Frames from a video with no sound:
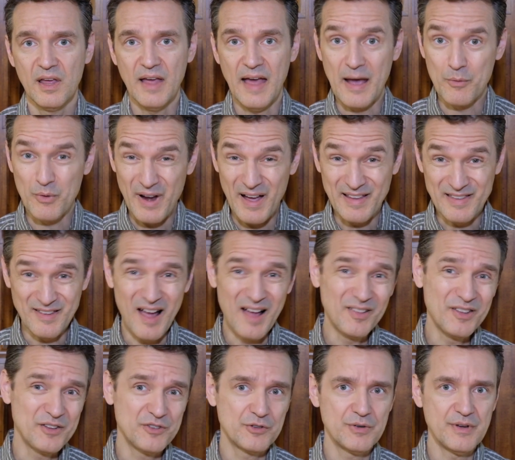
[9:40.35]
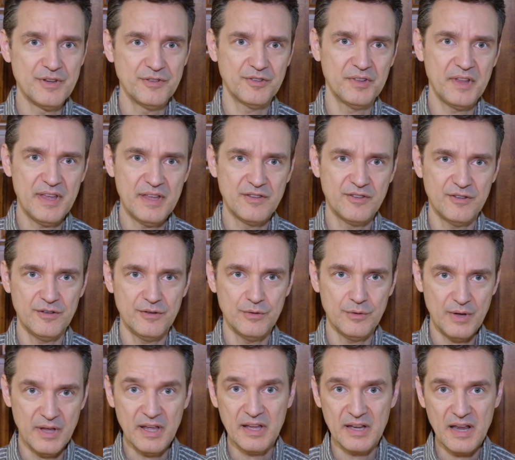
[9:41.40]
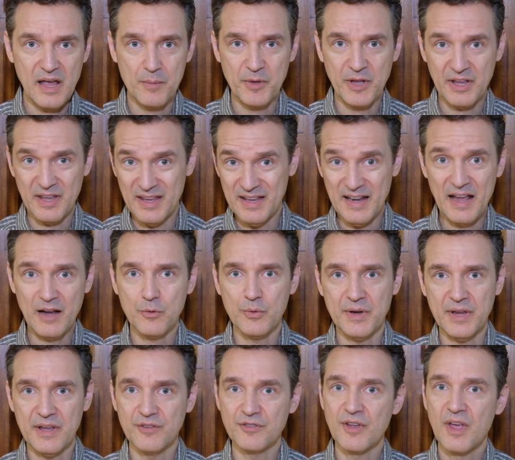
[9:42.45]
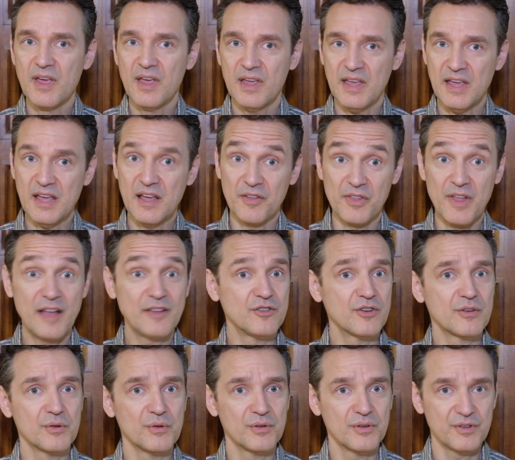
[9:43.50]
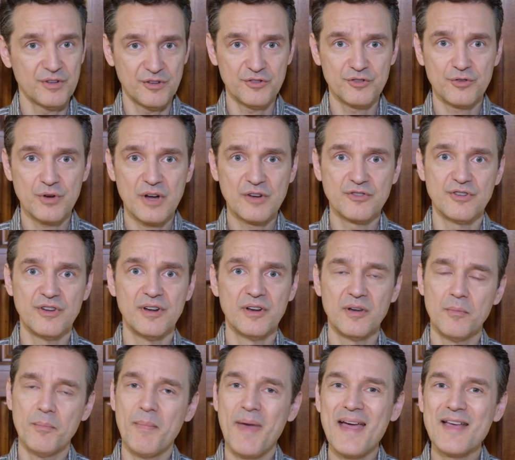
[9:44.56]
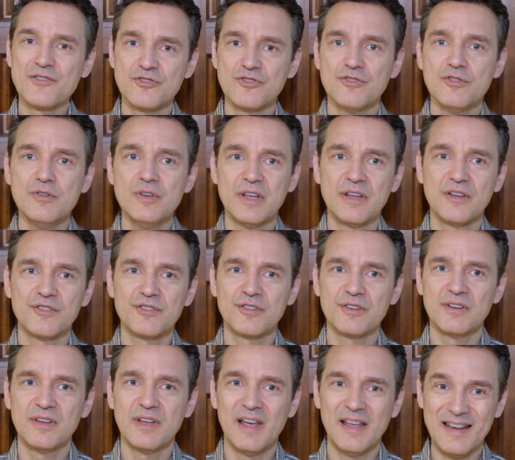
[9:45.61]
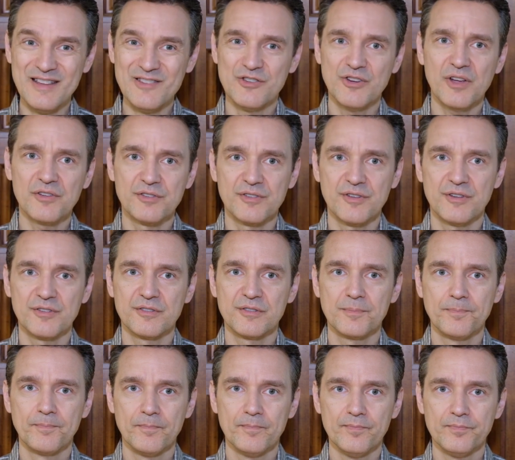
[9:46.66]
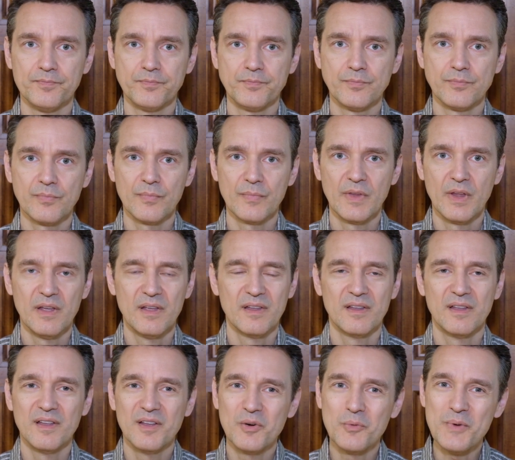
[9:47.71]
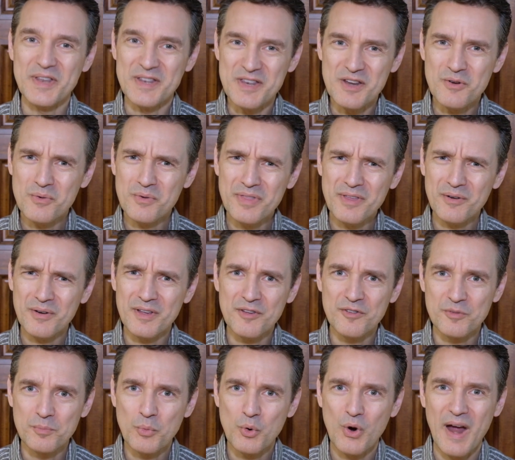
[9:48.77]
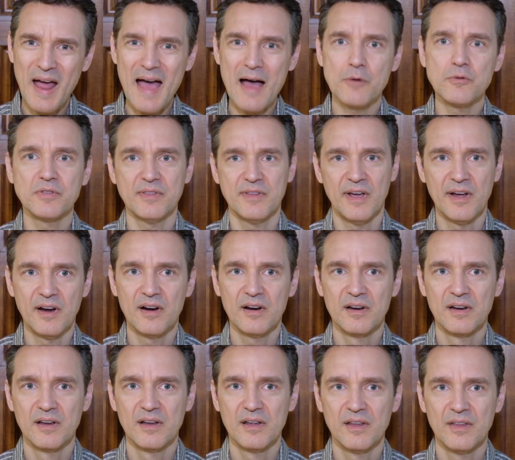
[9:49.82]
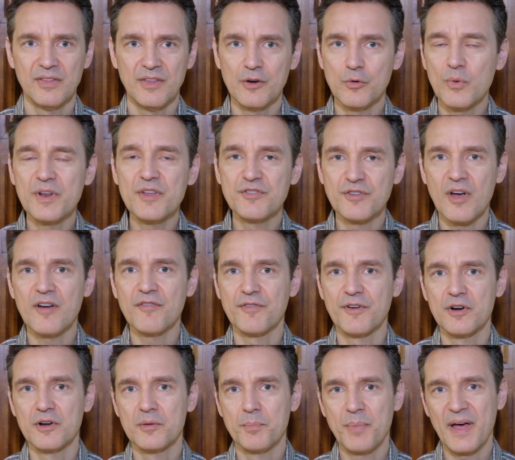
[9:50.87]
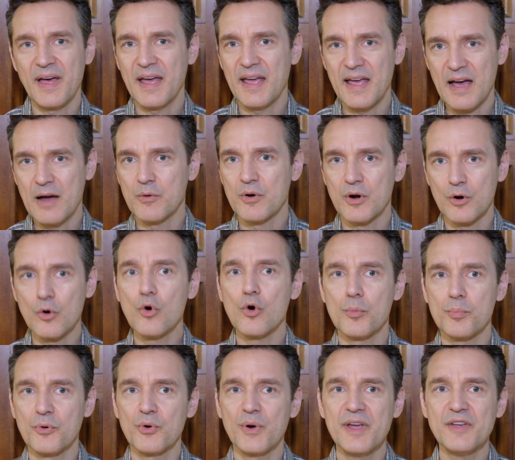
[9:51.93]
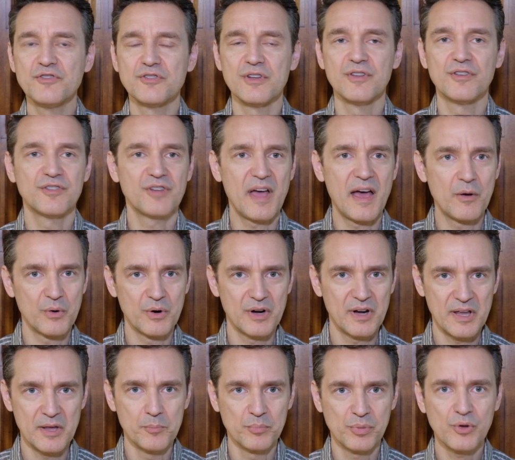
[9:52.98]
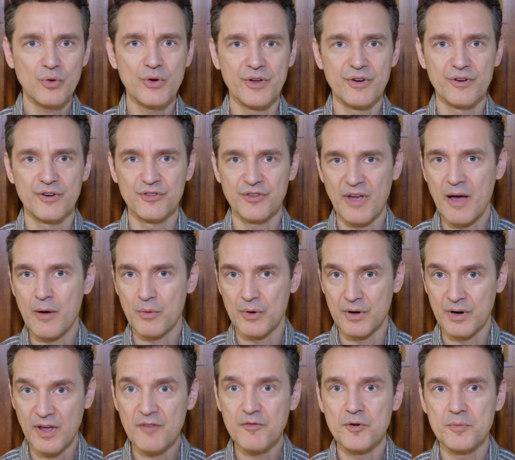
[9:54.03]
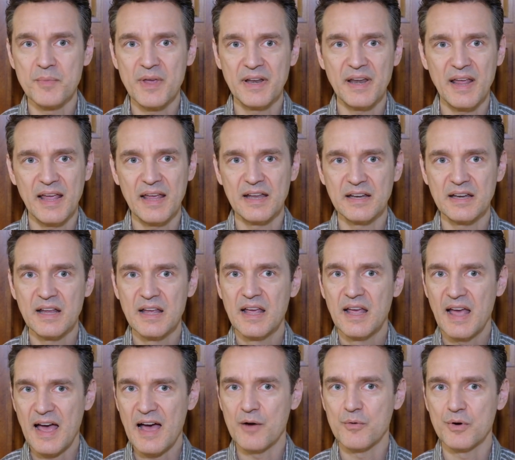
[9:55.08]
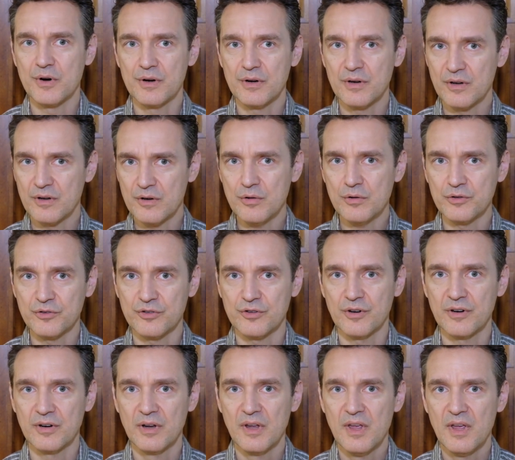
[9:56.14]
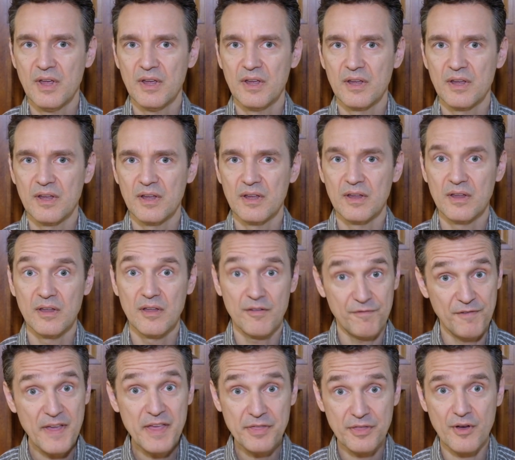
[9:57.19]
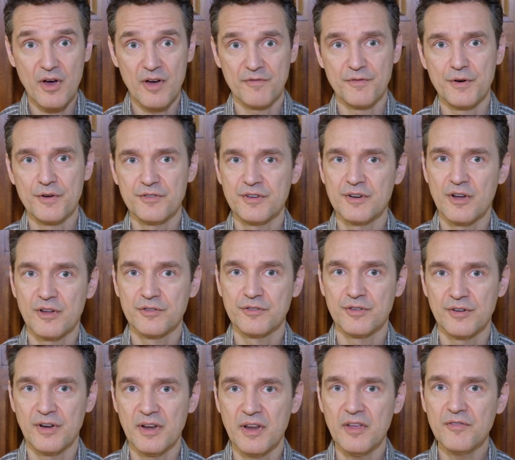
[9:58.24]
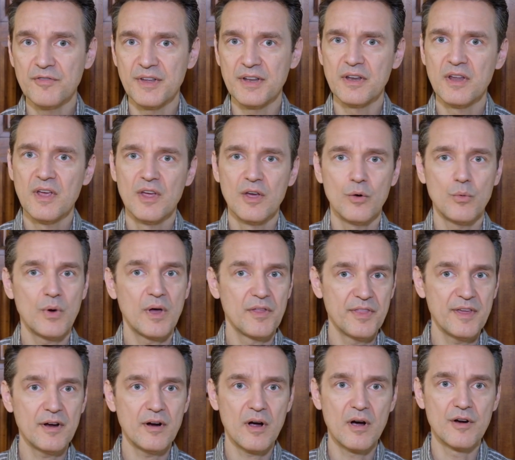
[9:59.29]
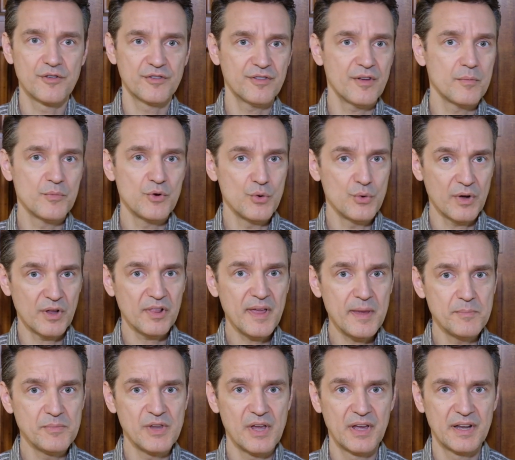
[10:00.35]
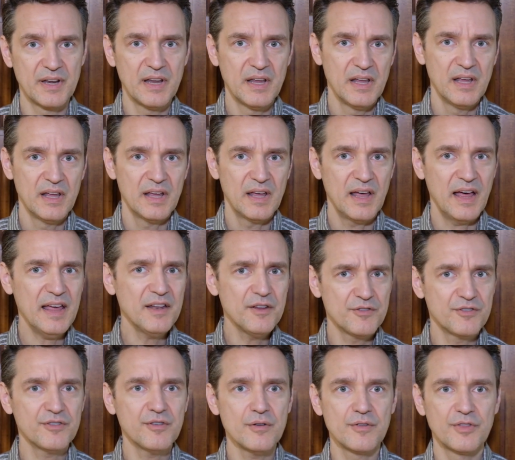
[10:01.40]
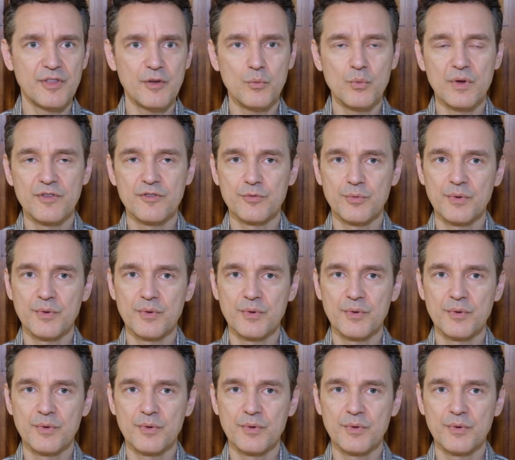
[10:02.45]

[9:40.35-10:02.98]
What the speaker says: Our idolatries lead to economic inequities, ecological destruction, mass shootings, and injustice. We know there is more out there than what is offered by our corporations, our employers, our government, and our culture. Faith offers an alternative, and while there are some who claim none, I'd assert that one's